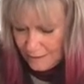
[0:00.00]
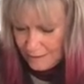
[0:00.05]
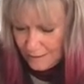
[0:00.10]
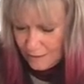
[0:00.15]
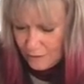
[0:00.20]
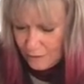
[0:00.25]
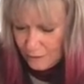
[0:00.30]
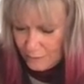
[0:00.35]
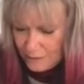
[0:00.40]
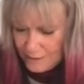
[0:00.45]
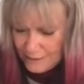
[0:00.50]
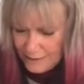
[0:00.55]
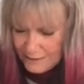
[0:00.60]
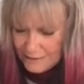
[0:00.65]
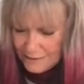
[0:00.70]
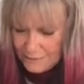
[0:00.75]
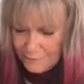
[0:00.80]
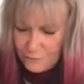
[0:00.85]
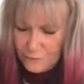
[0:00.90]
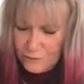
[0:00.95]
going in
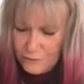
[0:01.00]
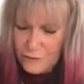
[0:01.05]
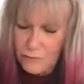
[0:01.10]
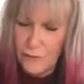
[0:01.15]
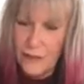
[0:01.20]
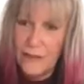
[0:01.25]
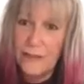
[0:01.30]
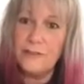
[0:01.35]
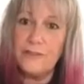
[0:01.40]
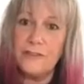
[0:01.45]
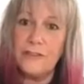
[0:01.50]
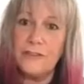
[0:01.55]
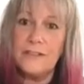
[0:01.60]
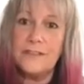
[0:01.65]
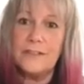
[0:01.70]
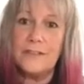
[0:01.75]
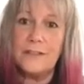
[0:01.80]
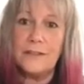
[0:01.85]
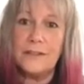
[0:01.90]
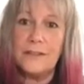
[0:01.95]
different
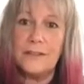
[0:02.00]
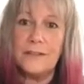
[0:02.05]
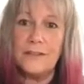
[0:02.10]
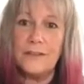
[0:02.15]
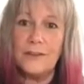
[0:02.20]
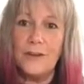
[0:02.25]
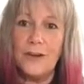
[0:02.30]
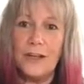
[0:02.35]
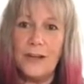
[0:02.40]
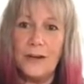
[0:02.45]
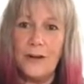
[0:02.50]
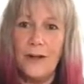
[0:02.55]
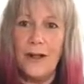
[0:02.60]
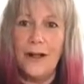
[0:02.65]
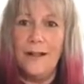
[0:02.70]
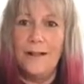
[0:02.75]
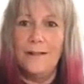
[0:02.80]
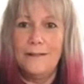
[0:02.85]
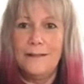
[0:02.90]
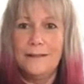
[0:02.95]
directions so that they're not
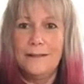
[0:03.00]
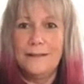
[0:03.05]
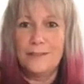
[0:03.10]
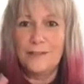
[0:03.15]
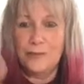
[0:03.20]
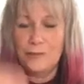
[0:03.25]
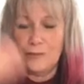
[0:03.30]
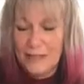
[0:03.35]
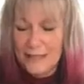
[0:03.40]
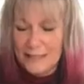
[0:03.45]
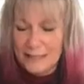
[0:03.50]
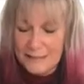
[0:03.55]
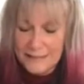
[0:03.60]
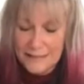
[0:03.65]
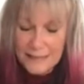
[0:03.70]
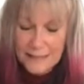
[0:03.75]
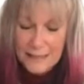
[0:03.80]
all straight.